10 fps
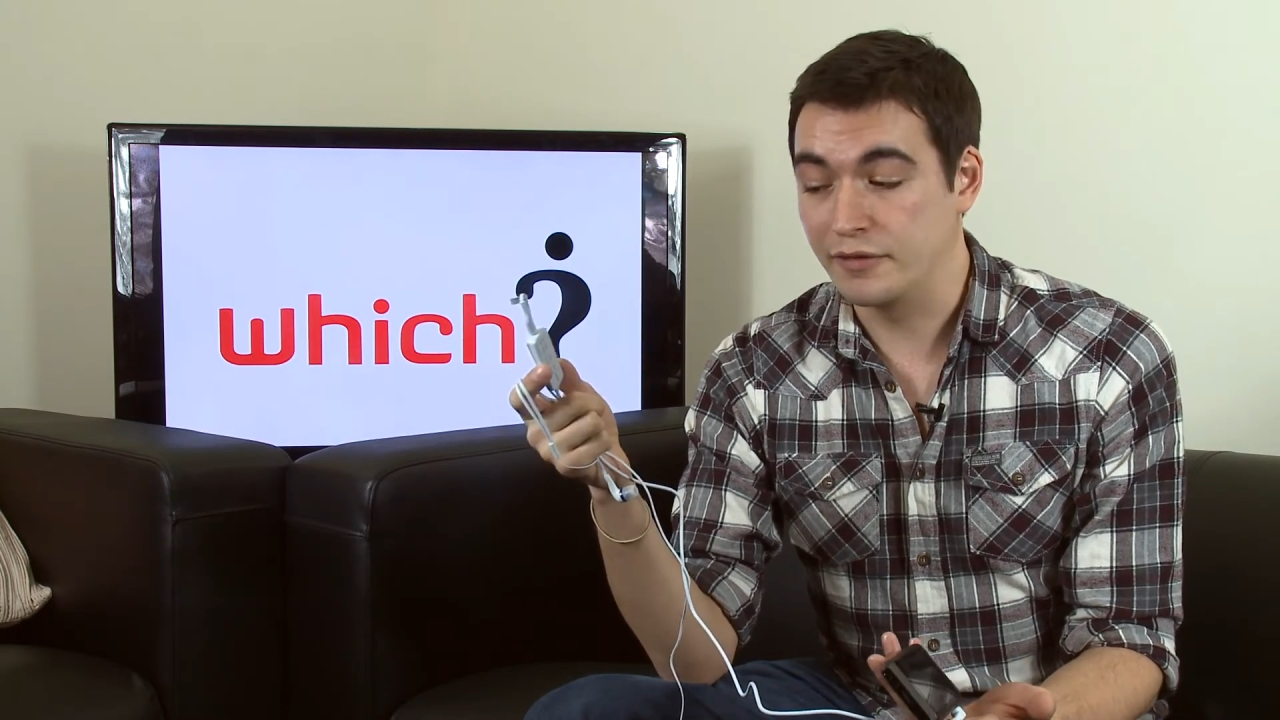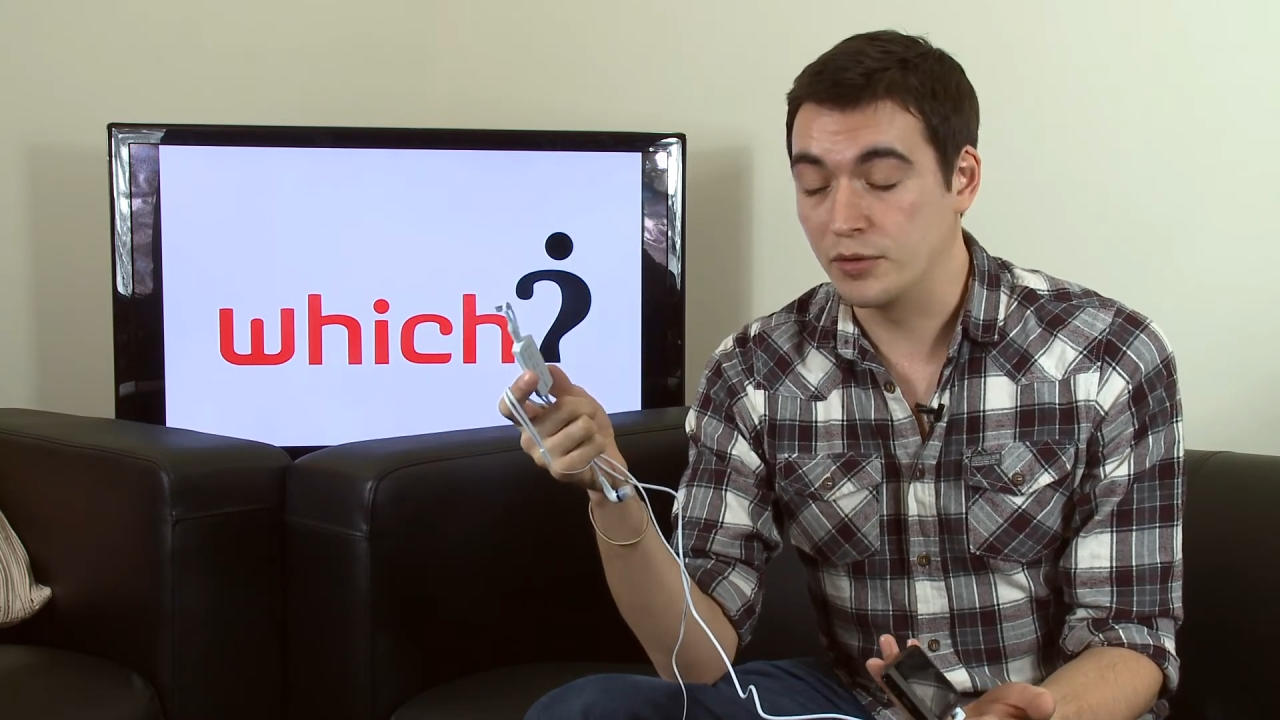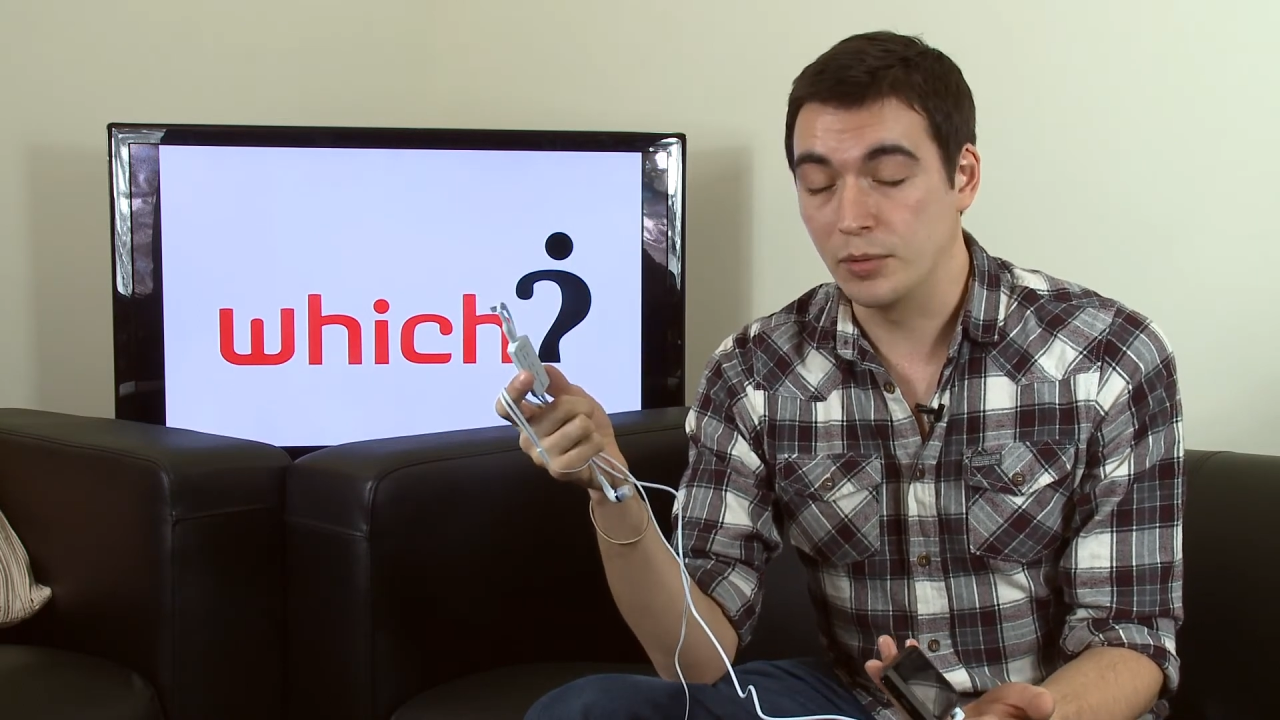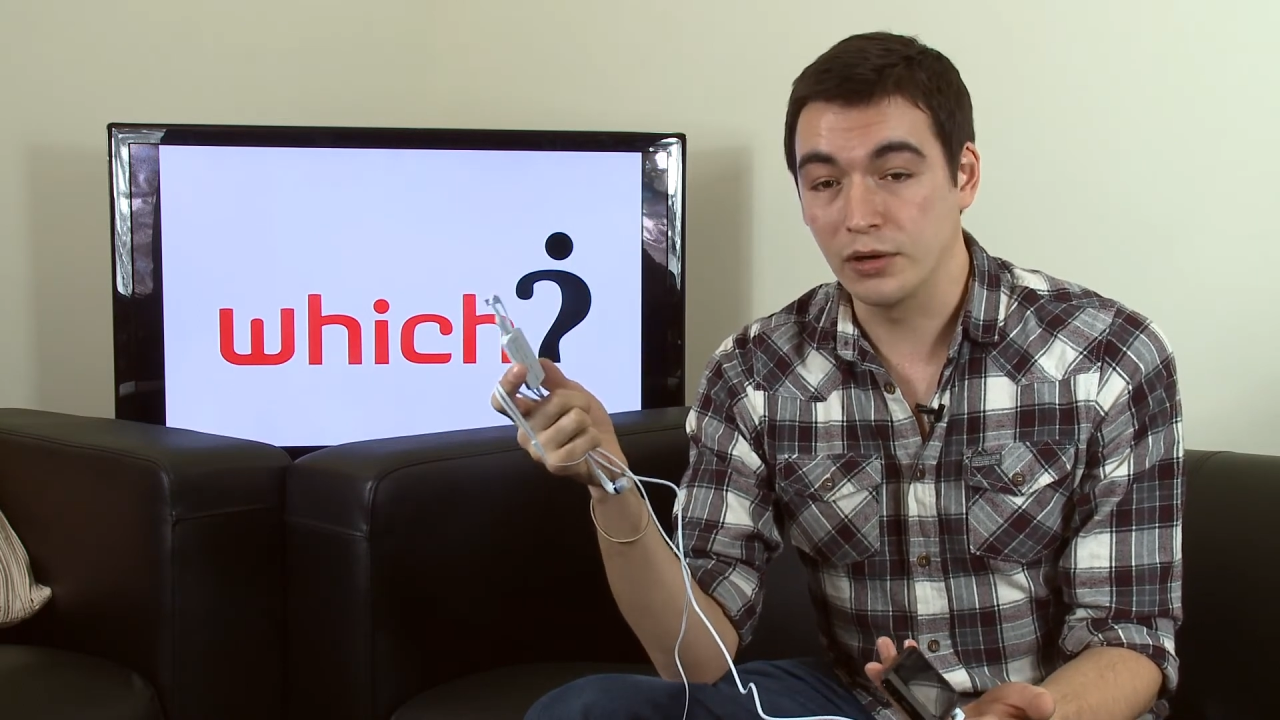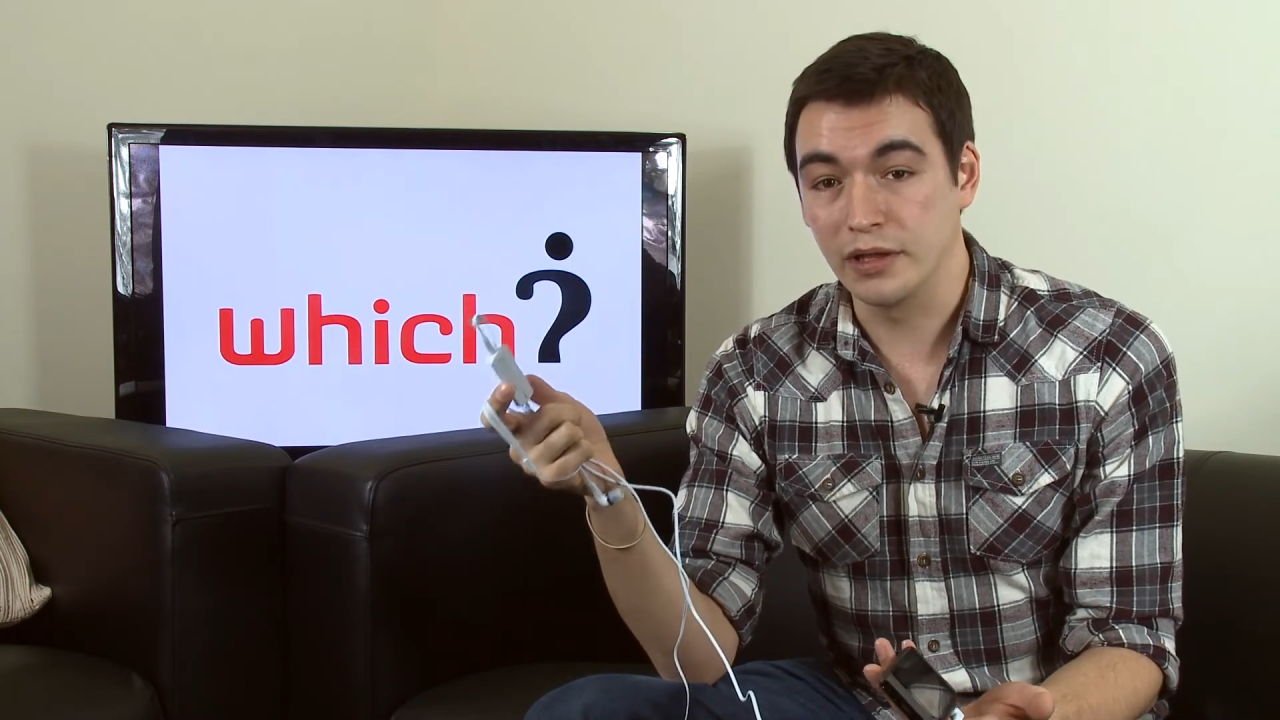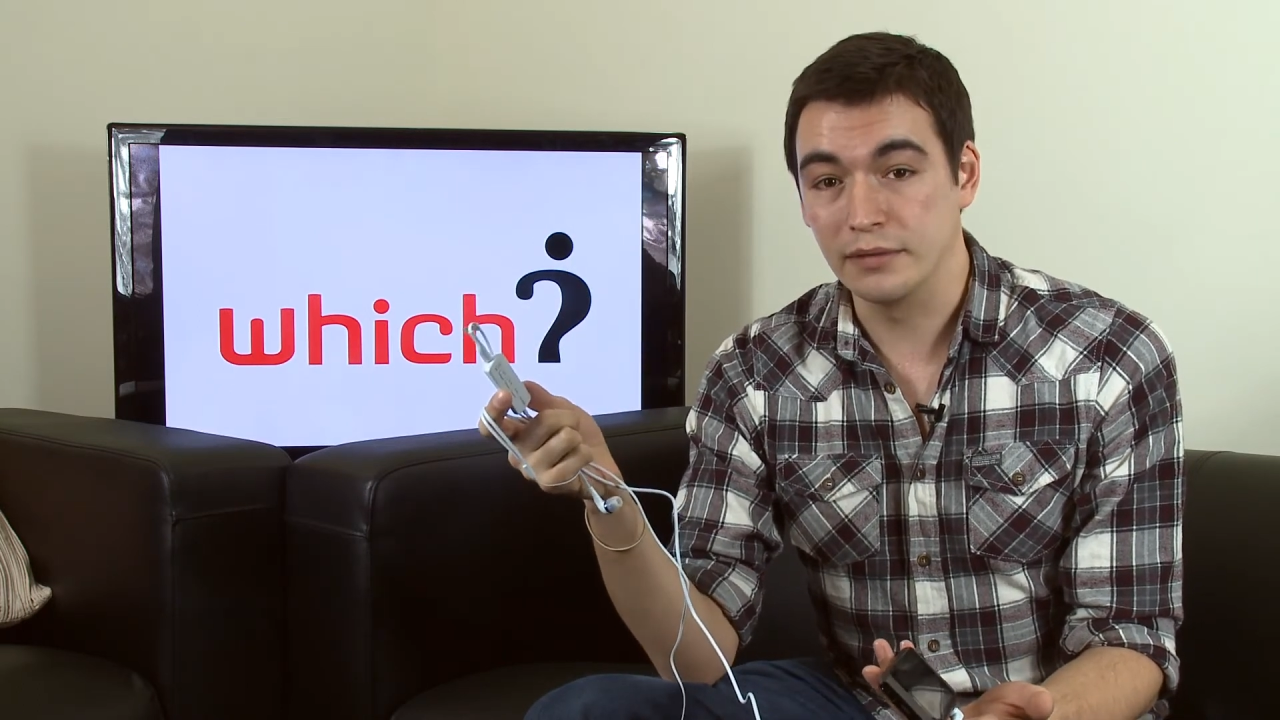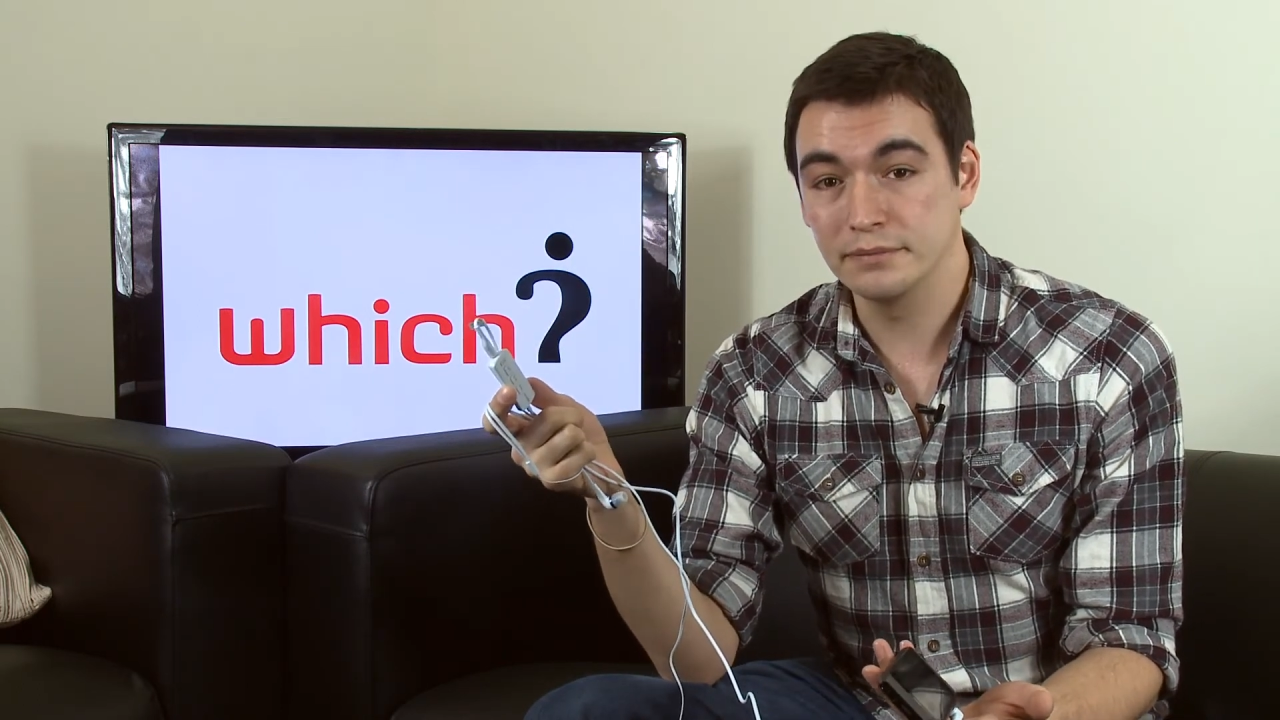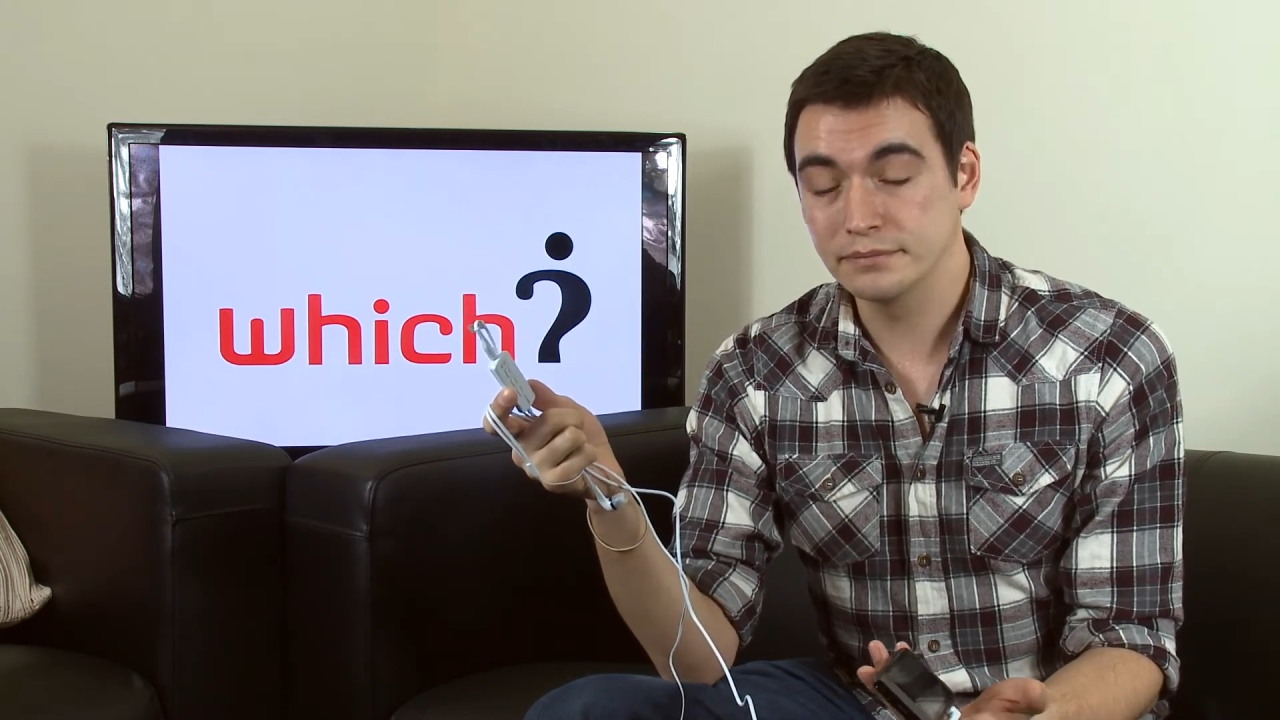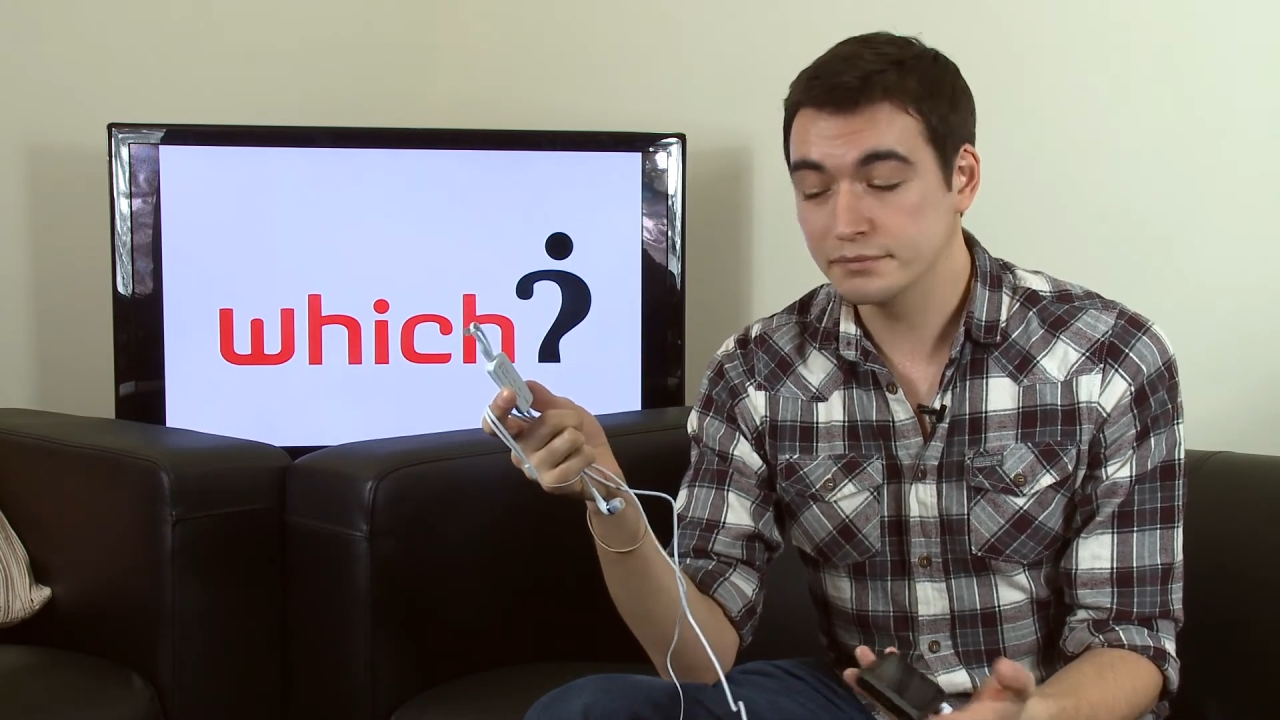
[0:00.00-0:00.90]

of your pocket.